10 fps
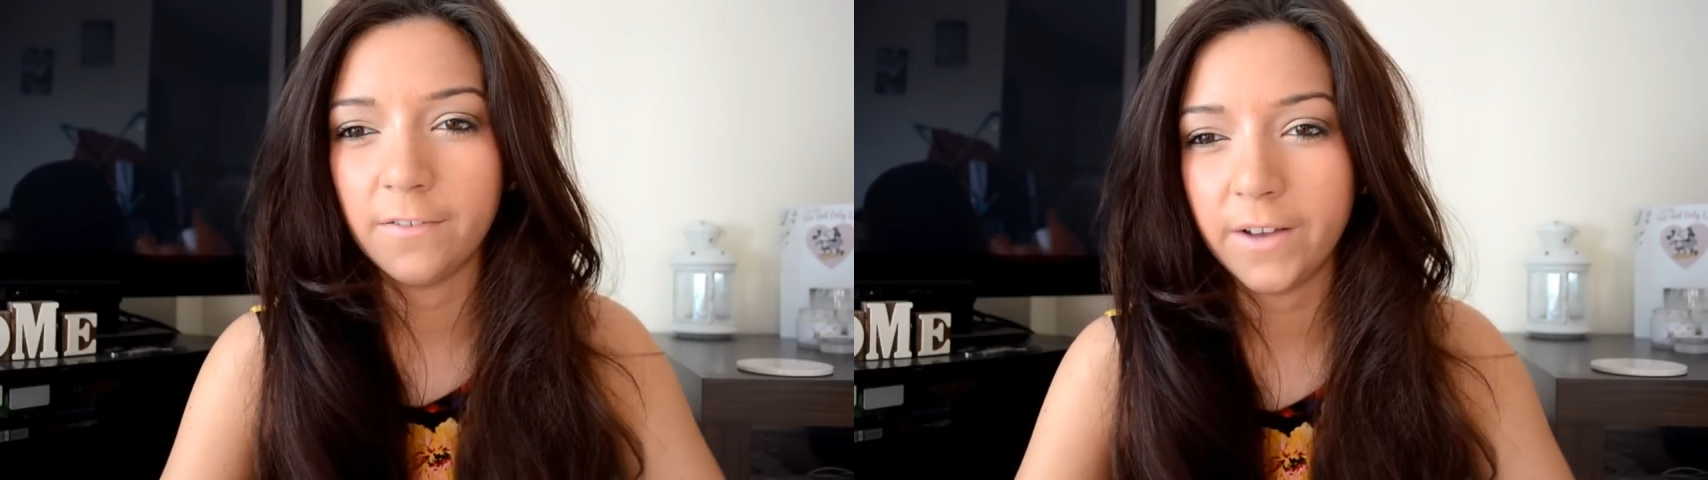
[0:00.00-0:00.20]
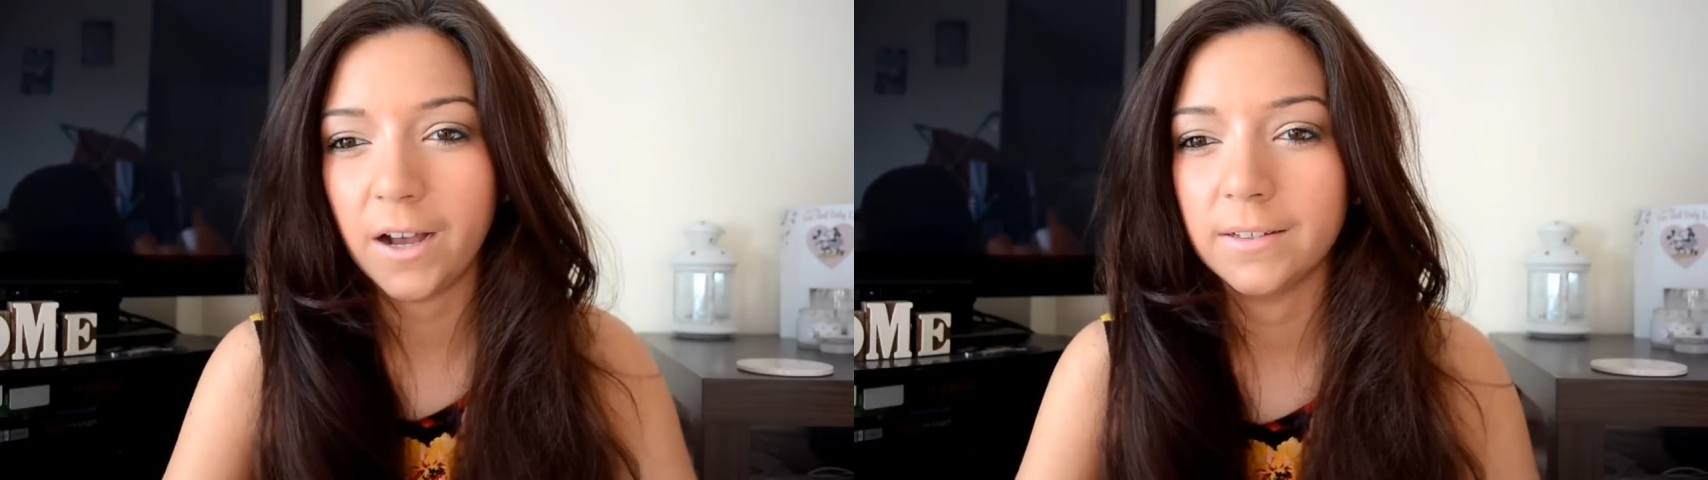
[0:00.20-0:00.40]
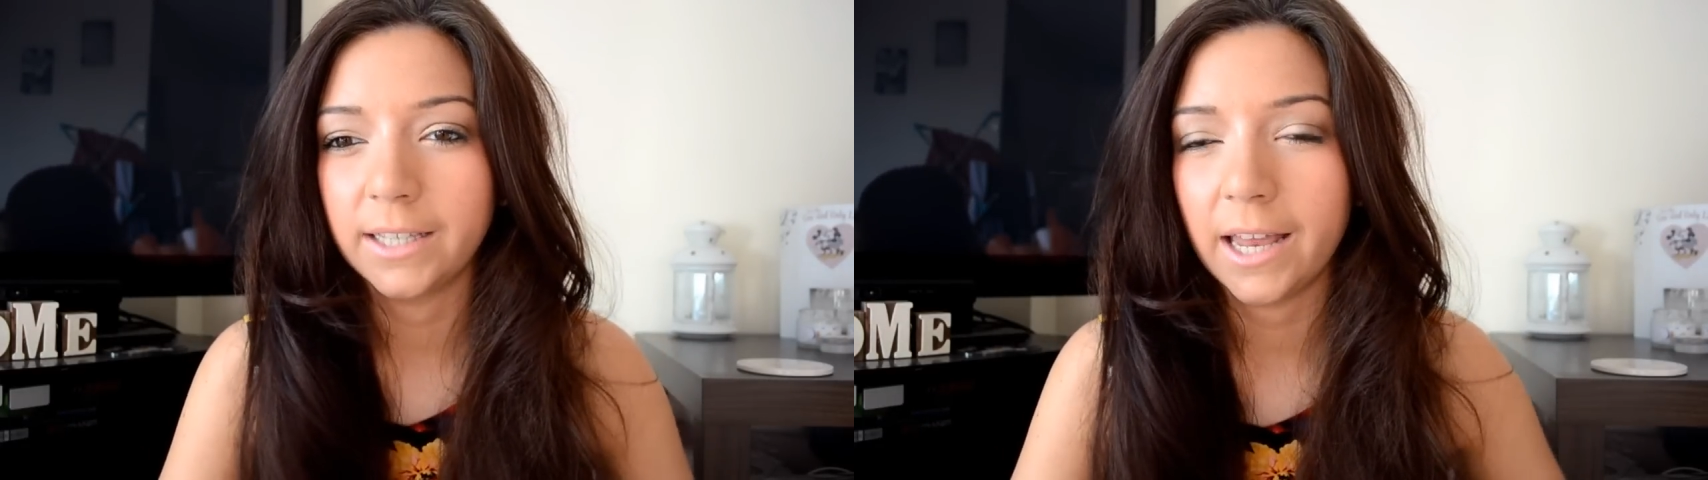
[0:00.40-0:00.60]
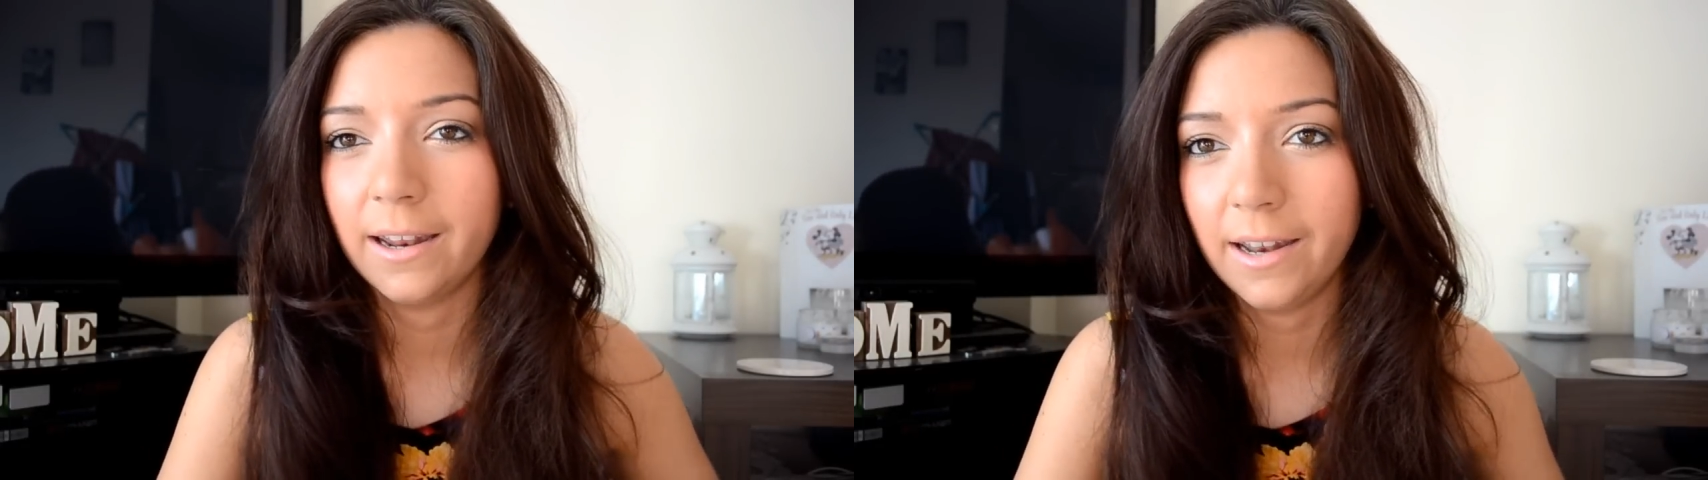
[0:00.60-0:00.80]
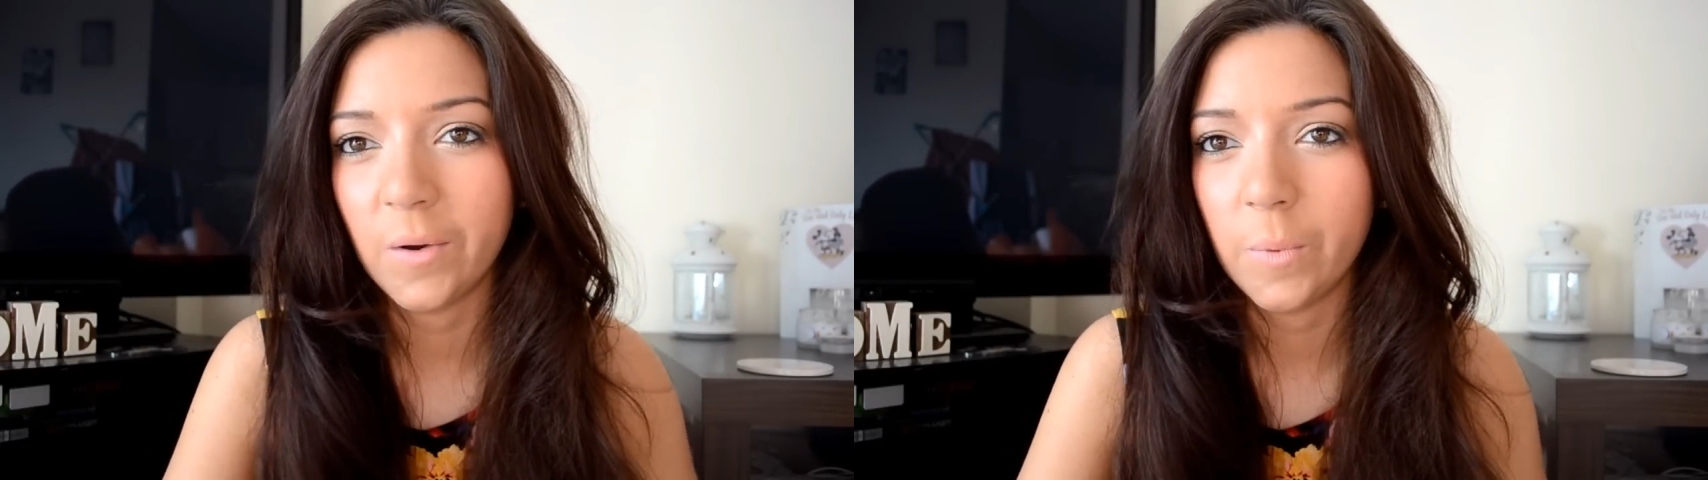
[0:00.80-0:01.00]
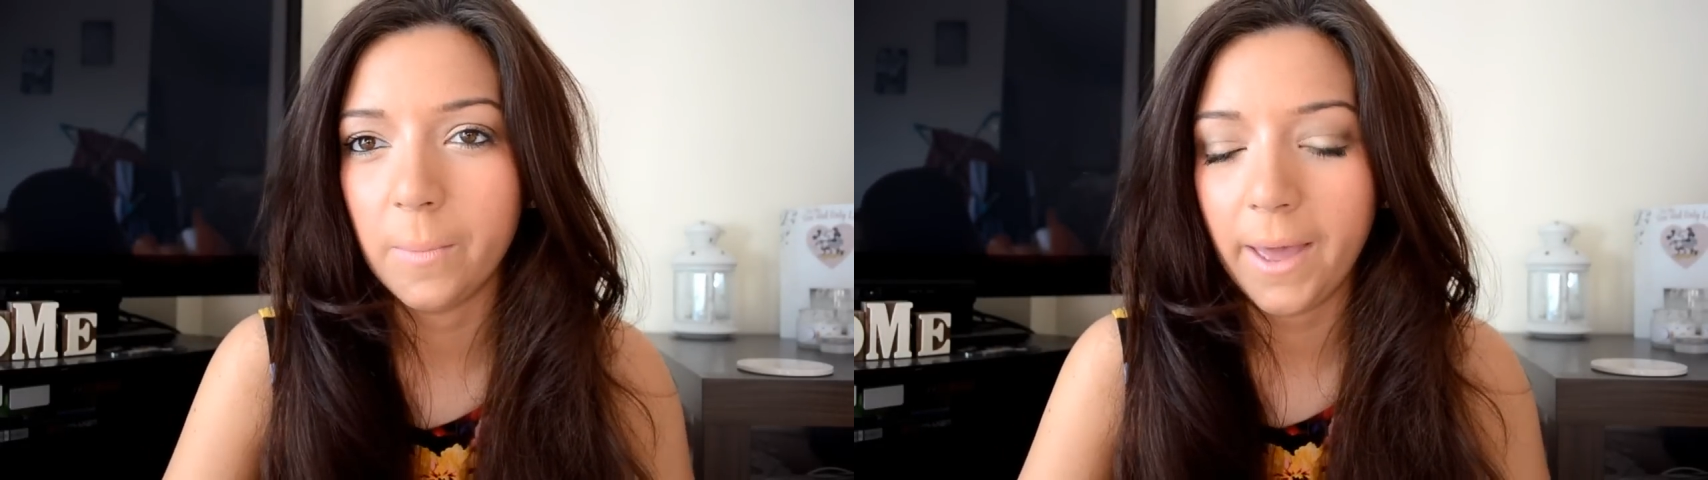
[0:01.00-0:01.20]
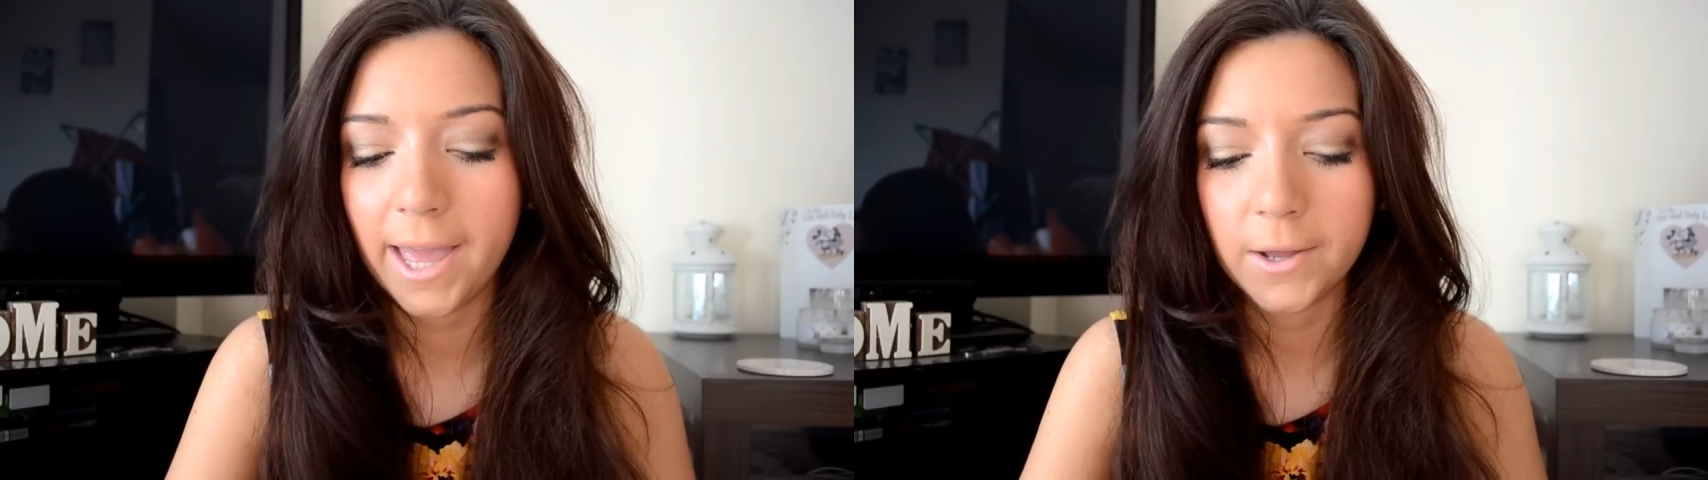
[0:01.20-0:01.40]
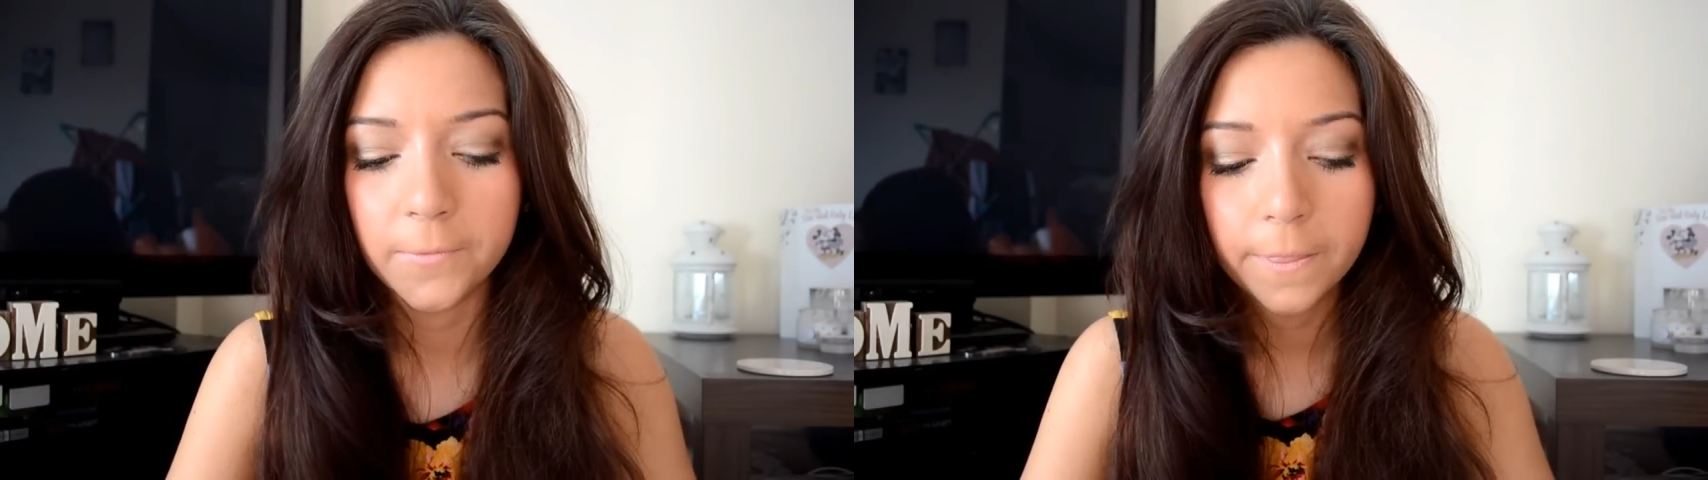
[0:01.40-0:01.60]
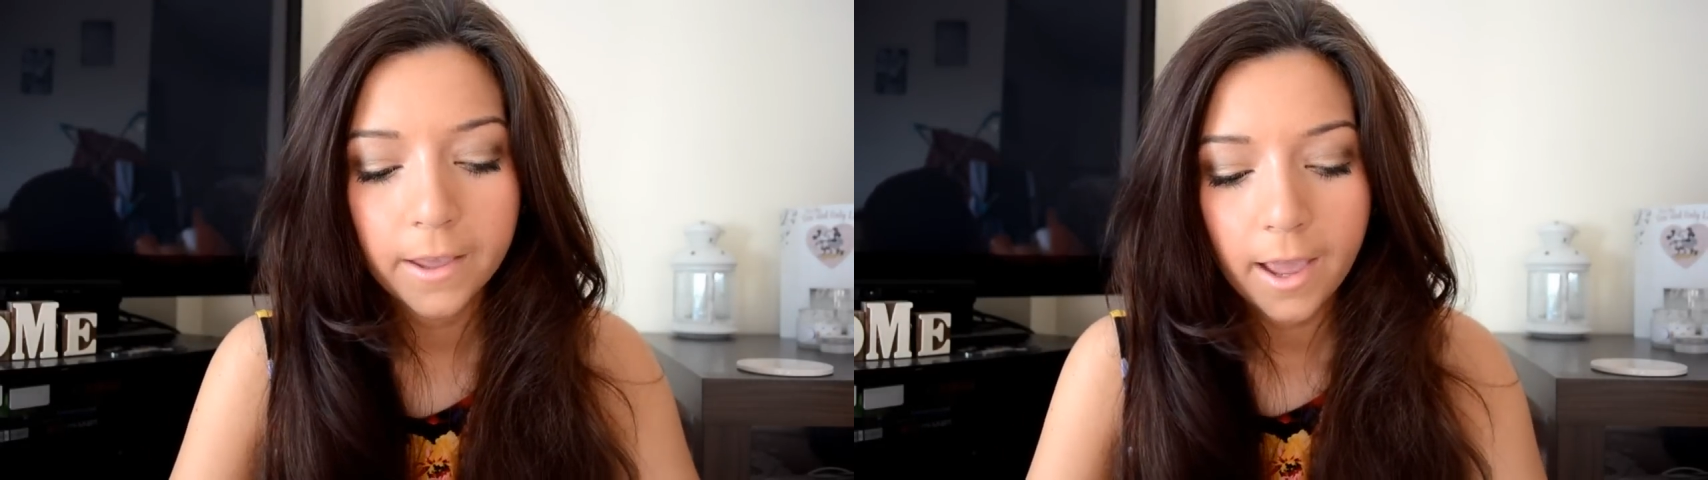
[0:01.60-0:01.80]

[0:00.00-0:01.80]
I felt I was getting a little bit pale